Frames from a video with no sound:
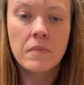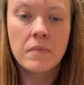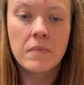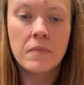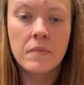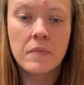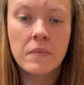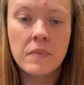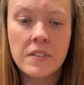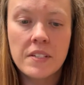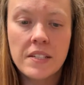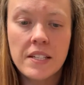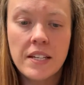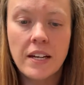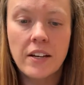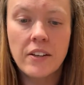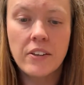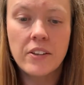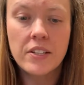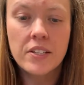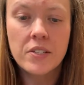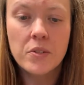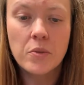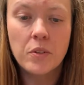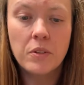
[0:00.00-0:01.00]
See how
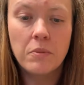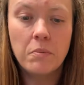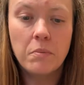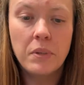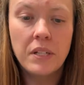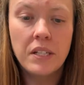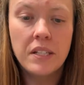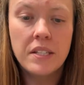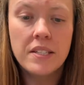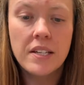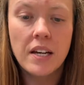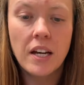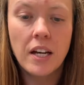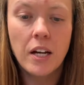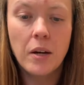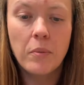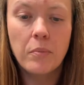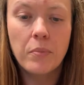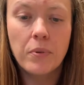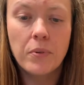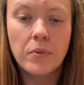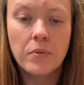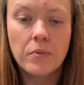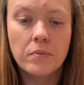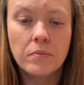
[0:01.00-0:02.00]
this one beads up
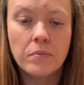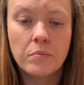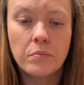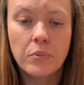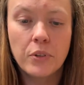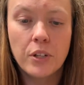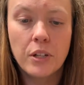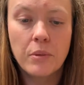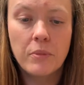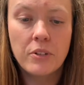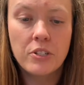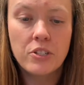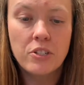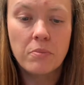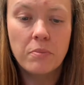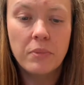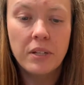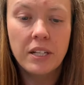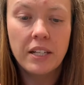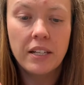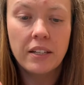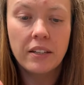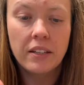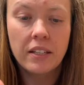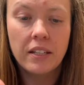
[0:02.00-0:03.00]
pretty much
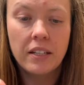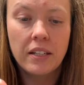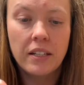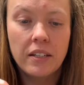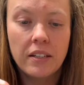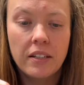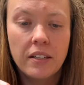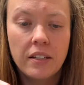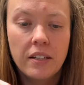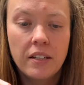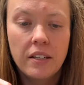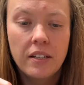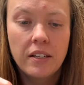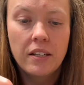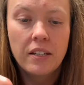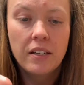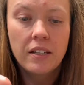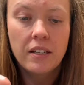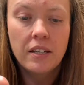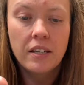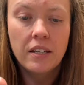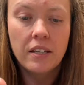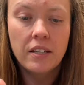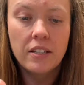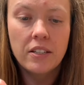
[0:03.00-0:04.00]
immediately,
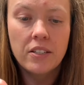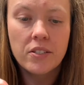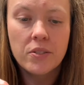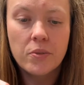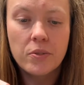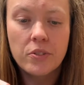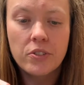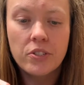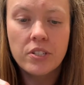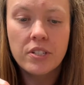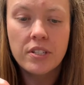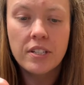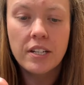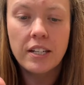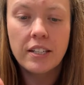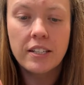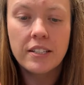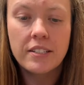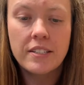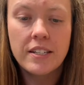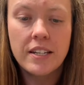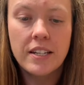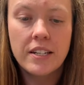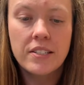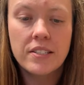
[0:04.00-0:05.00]
and this one just kind of
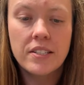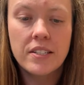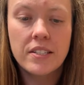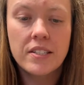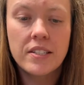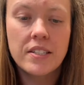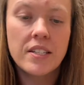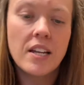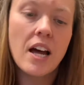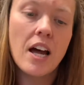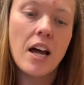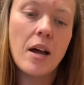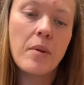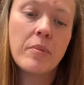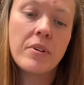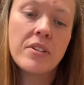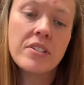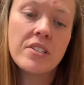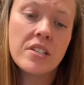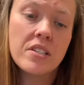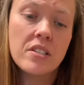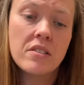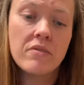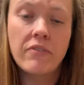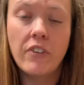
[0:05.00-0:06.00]
takes its time because
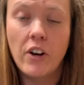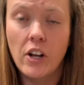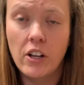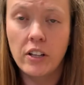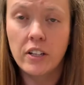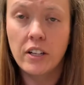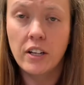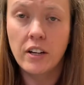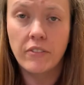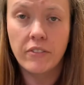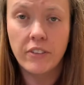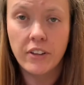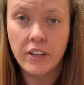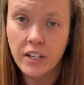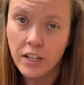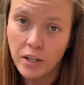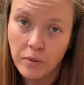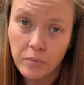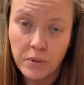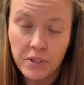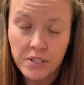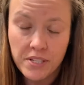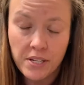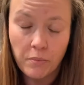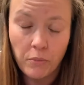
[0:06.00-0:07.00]
it's falling off the cup
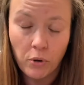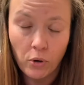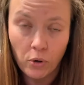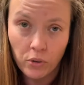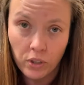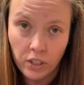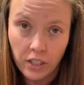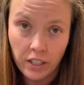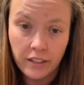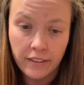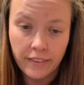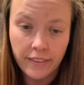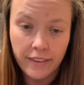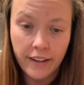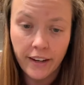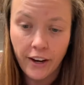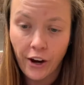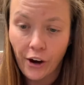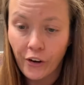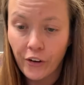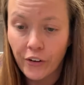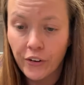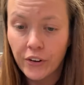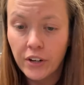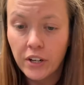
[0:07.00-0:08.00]
because I'm holding it in the
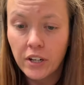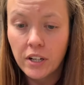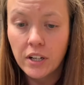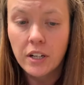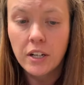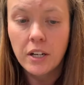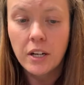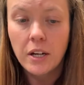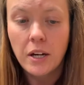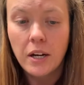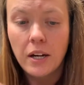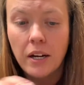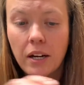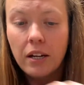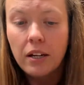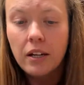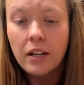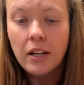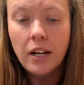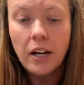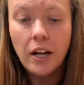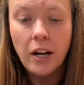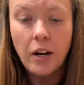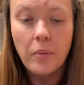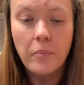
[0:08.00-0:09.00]
air.
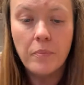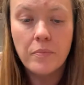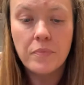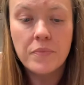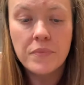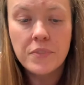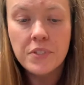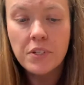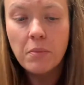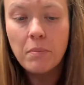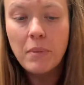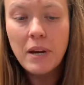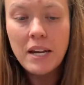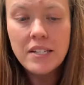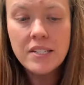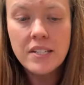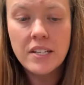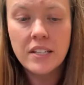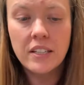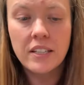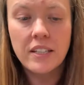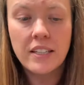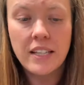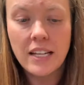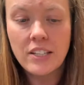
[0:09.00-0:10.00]
So
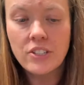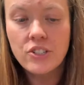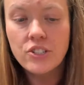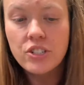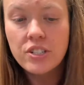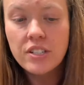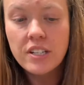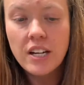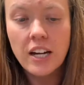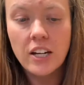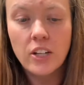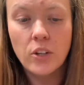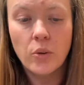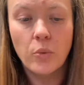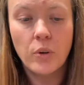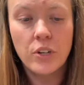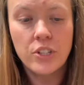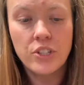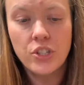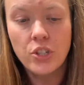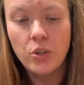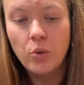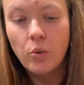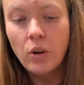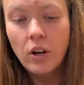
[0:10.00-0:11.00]
basically that's just kind of
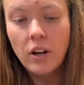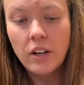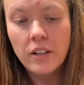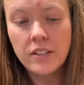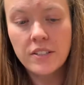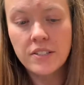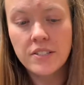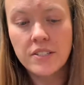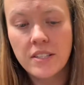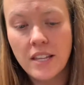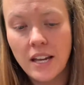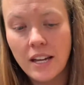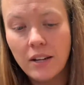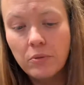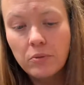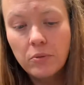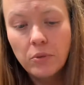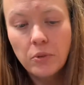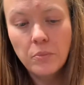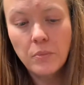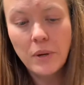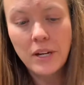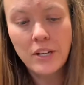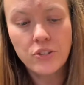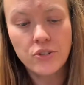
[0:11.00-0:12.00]
what you want, is that will
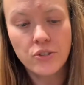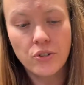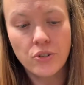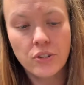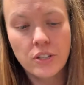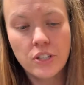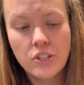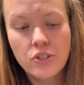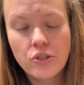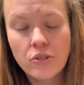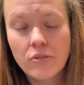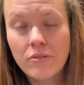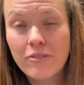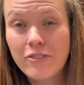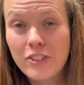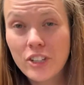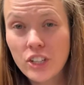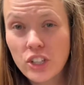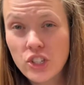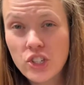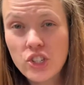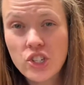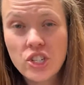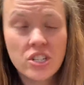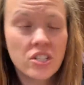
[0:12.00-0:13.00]
make sure that your
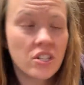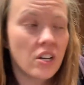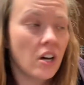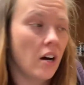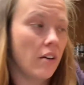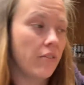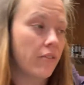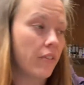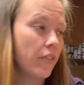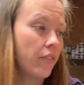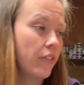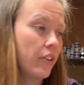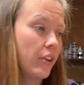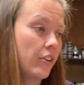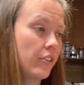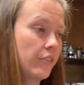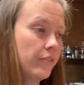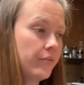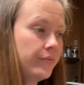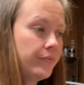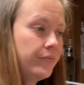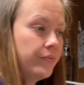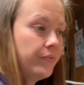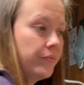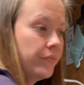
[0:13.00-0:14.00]
finish is off of
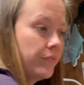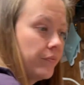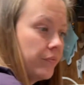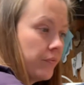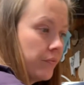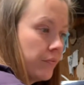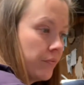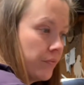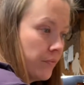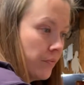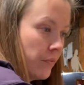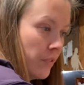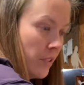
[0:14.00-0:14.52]
there.